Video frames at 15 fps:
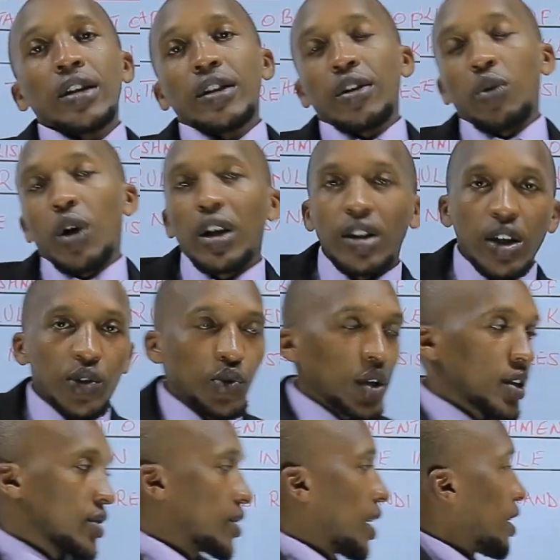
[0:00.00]
The one that
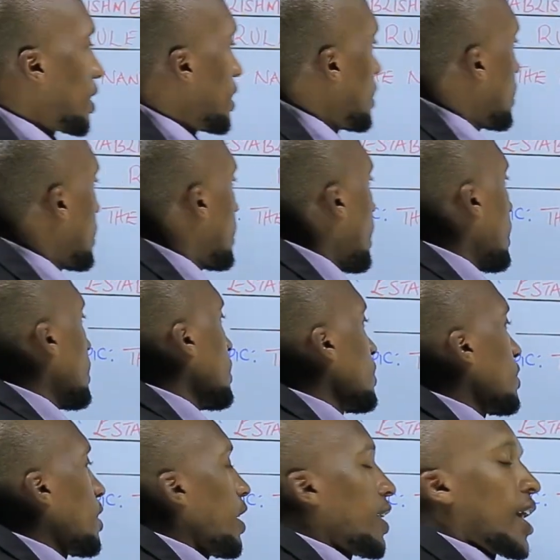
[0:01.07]
we are studying, that
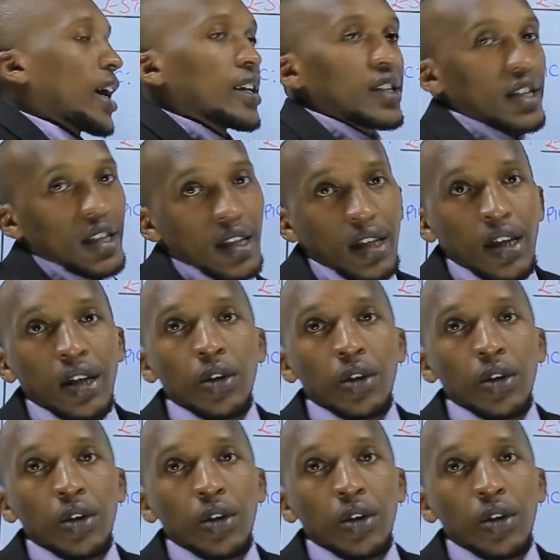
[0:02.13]
is the Nandi.